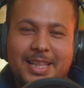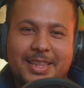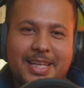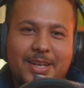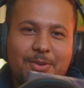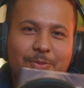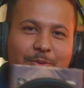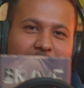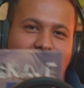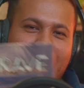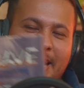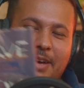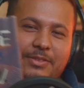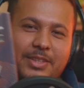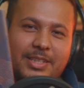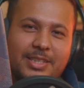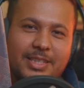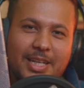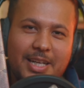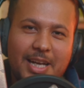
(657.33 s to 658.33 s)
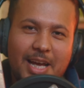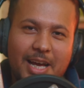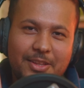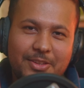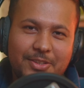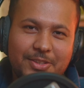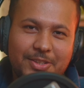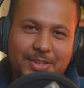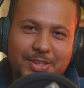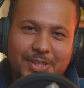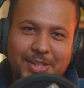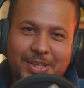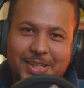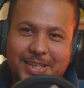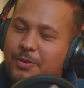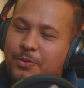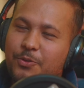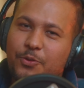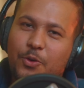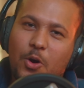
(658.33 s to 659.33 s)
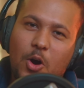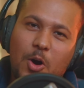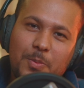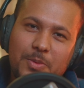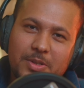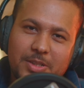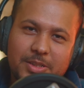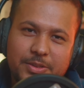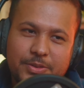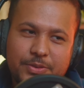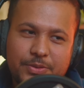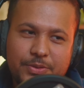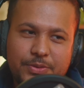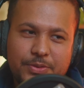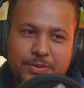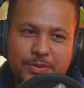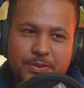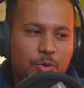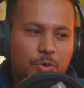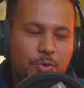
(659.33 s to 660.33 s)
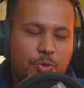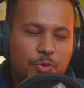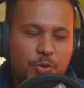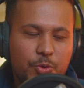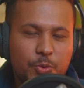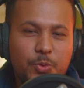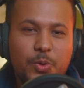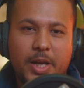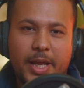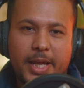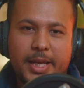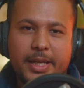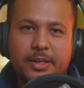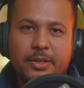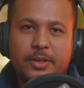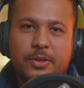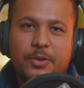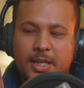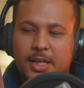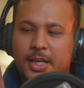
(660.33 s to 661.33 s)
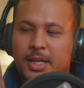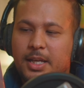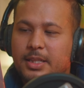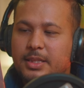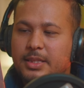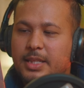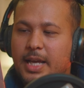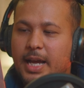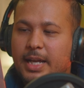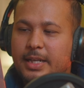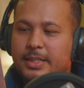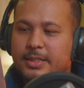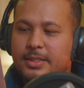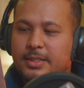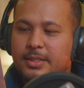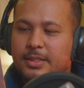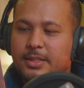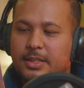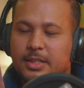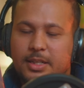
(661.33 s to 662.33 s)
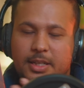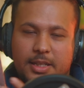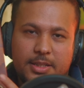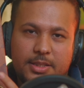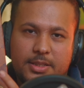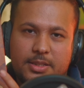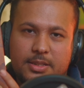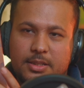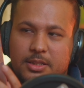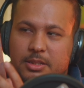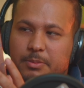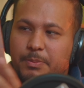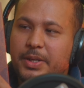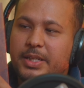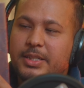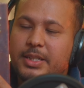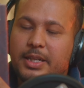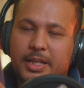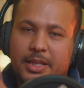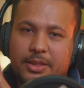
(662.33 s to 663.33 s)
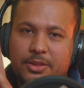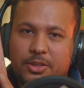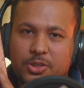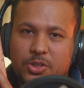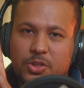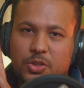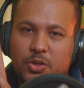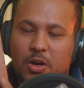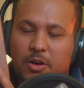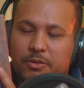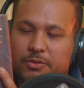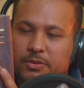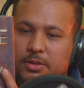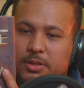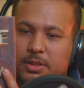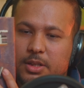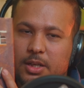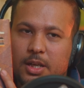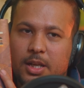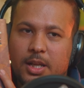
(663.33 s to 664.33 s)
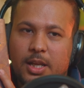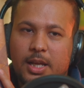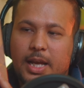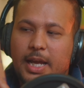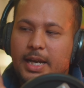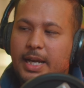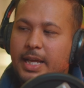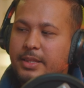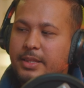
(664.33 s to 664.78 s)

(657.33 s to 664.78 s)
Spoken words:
Then we have this another form of ruling that is depicted in this novel. And I